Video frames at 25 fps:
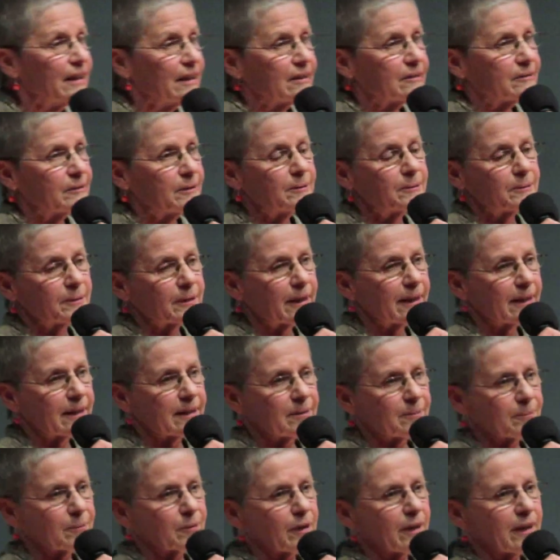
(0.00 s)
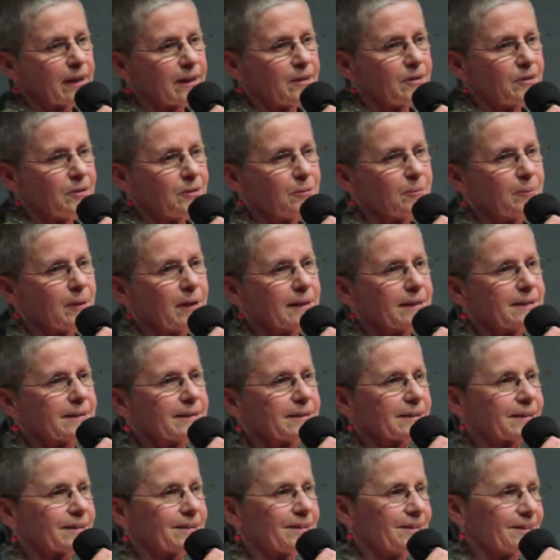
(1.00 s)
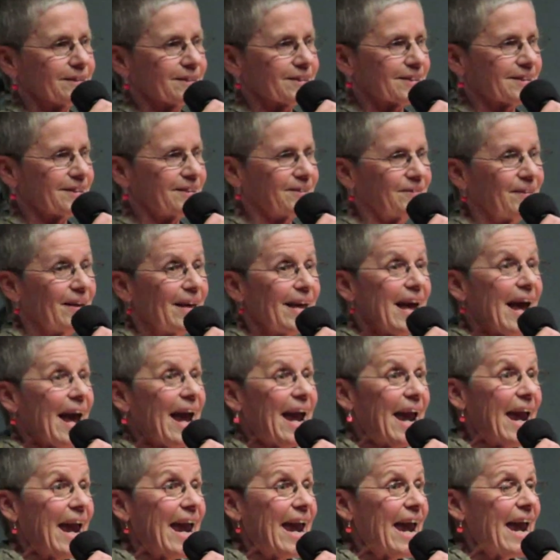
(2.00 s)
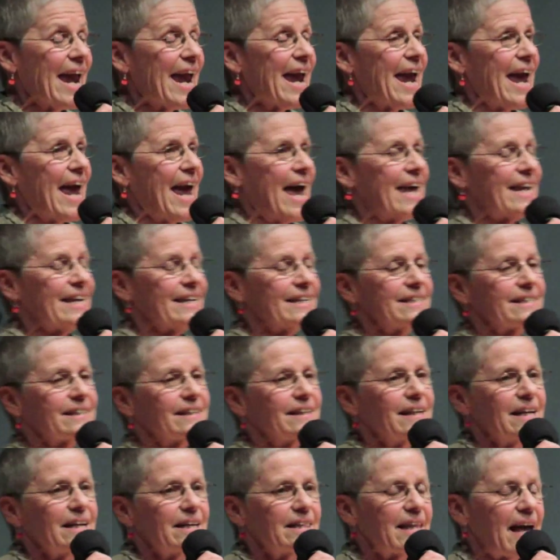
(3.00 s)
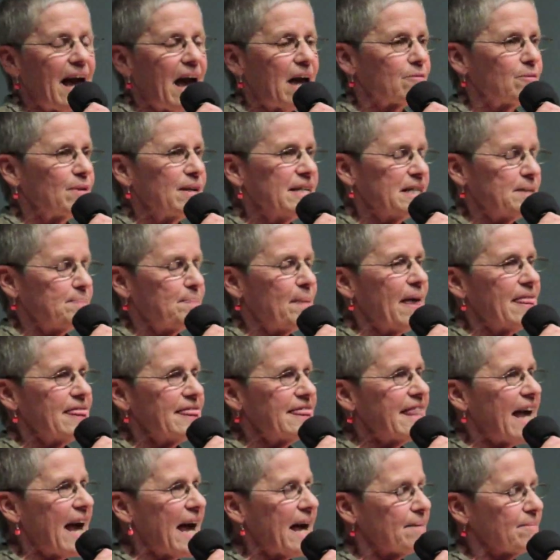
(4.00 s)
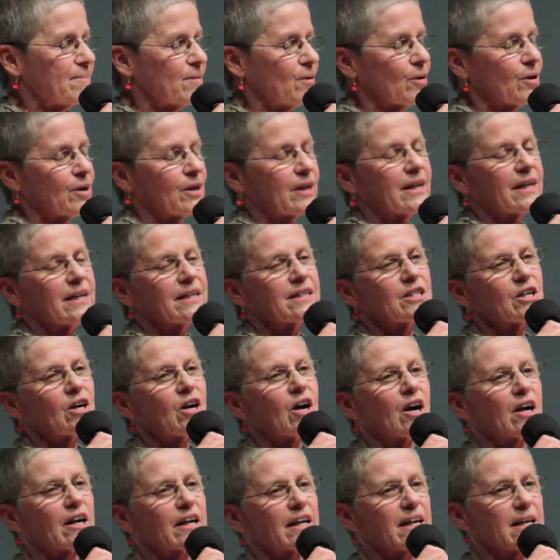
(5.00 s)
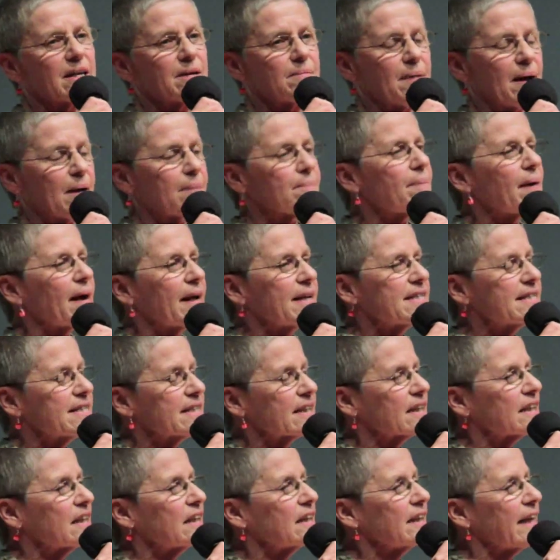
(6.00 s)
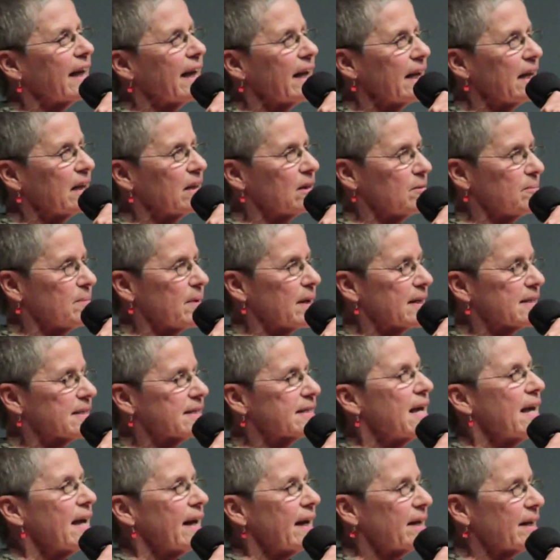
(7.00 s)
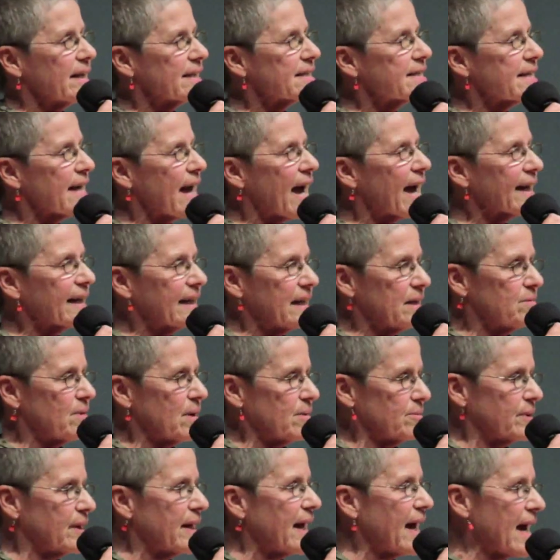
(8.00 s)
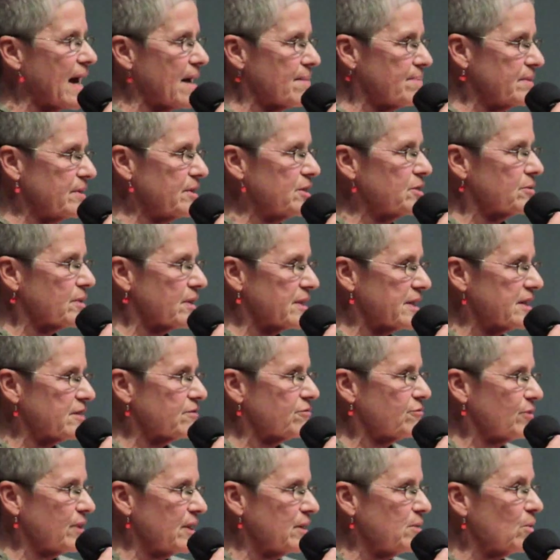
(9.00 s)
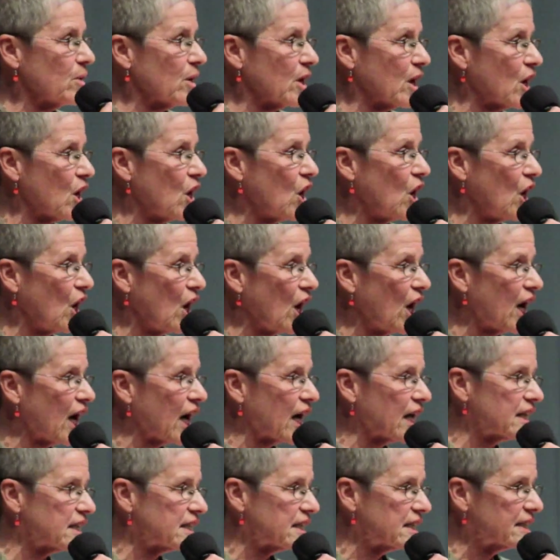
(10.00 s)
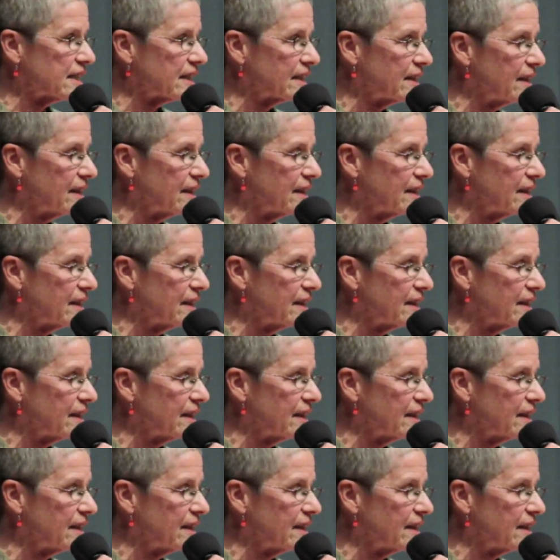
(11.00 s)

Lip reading: We were getting brand new bicycles. And that we spent that morning talking about bicycle helmets and exactly what would happen to us if we were caught